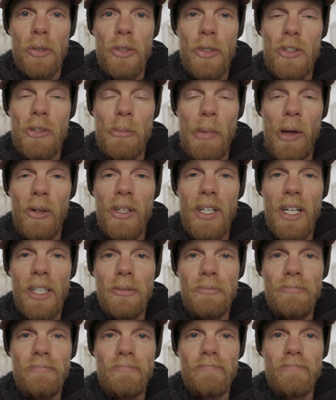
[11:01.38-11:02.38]
do some elk
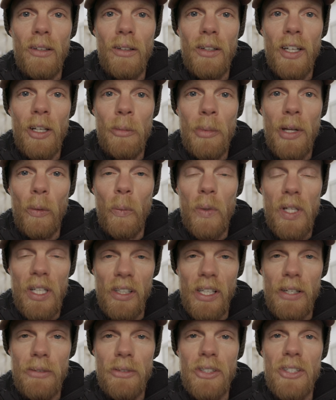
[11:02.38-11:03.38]
hunting. Got about a
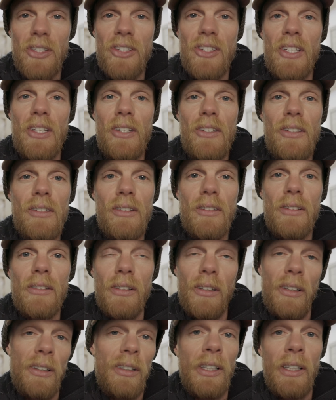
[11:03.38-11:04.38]
week left in the season
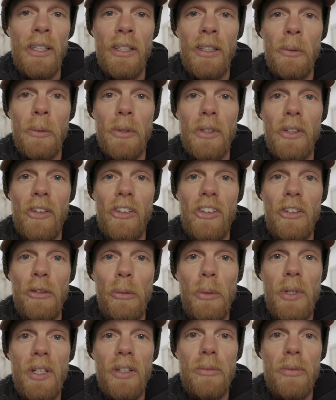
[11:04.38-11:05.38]
and we're gonna see
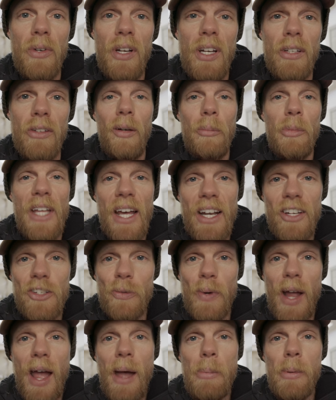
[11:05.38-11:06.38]
what we can find. But that is
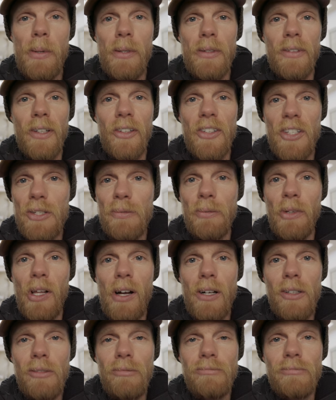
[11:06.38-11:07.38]
a wrap on this
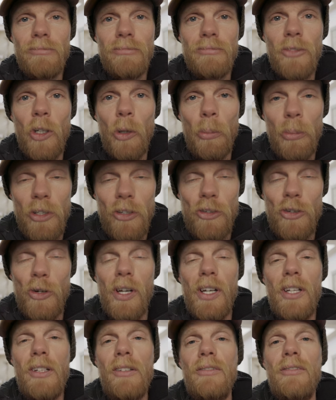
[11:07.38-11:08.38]
vlog. Hope you
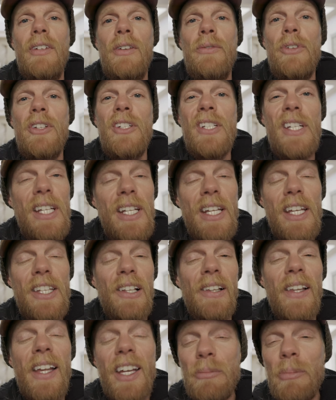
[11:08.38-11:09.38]
enjoyed it. If you did, hit
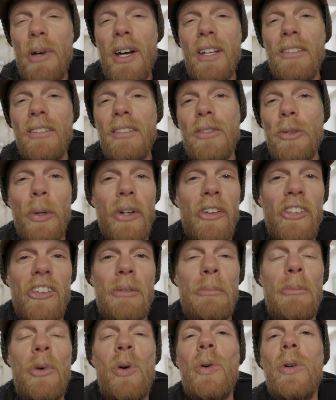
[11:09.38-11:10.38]
the like button. If you wanna
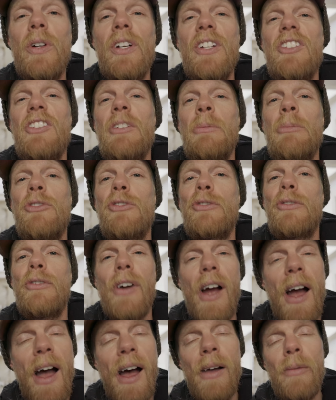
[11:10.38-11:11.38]
see more, hit
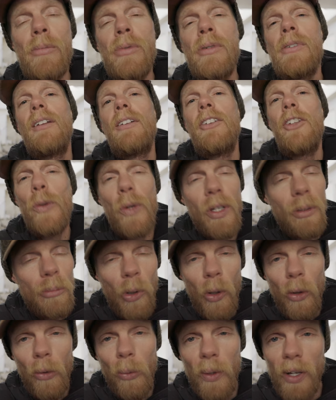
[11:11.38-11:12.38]
subscribe. Doing
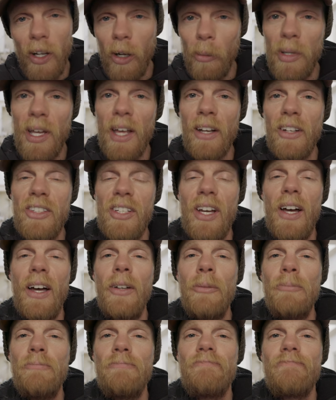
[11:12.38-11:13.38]
both would help me out a
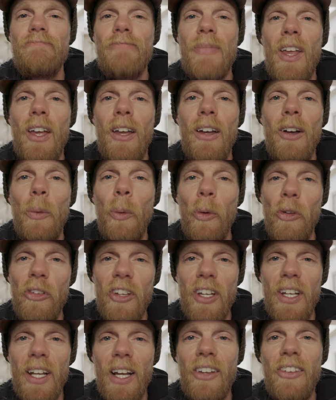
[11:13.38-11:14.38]
ton. We'll
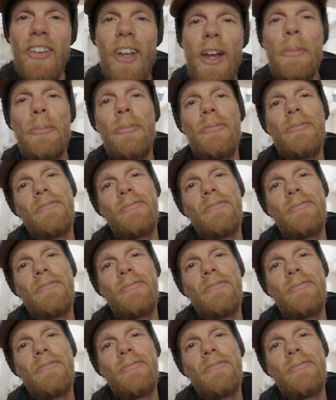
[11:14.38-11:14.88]
see you next time.